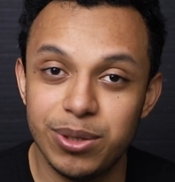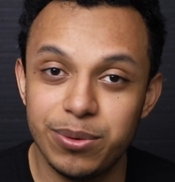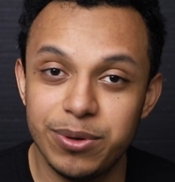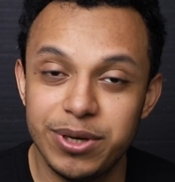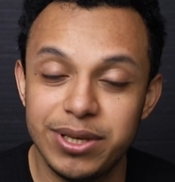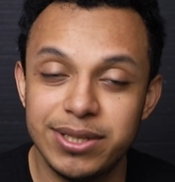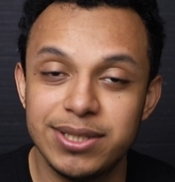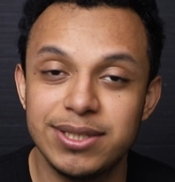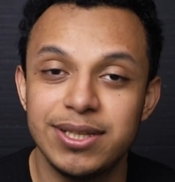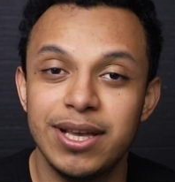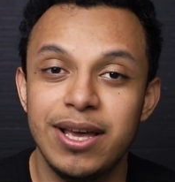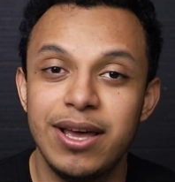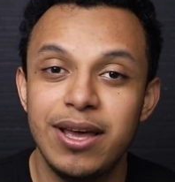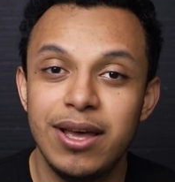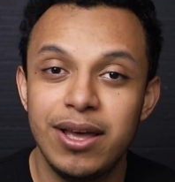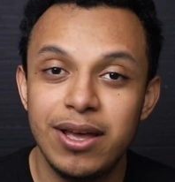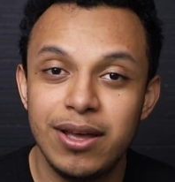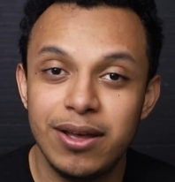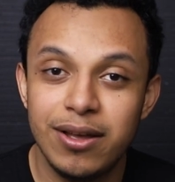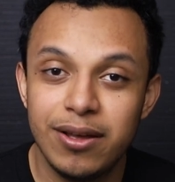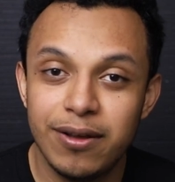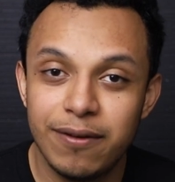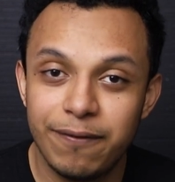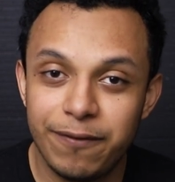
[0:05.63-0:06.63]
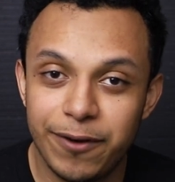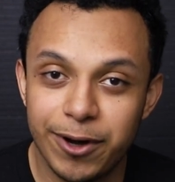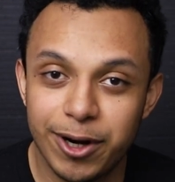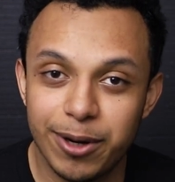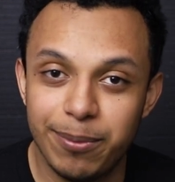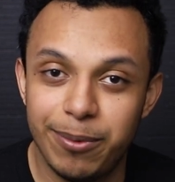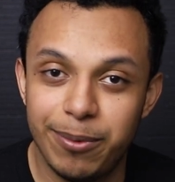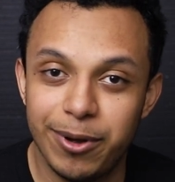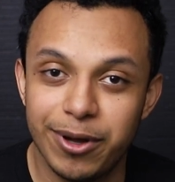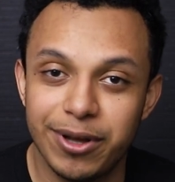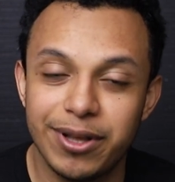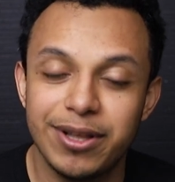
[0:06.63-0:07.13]
Yui's
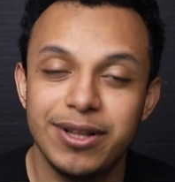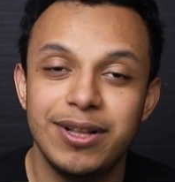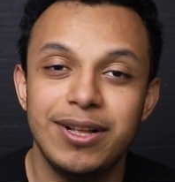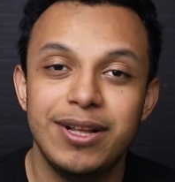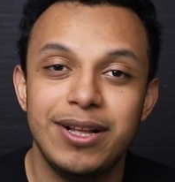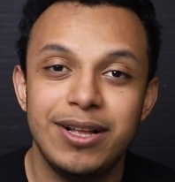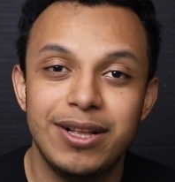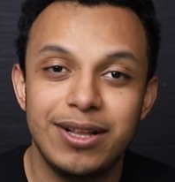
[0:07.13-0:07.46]
photobook.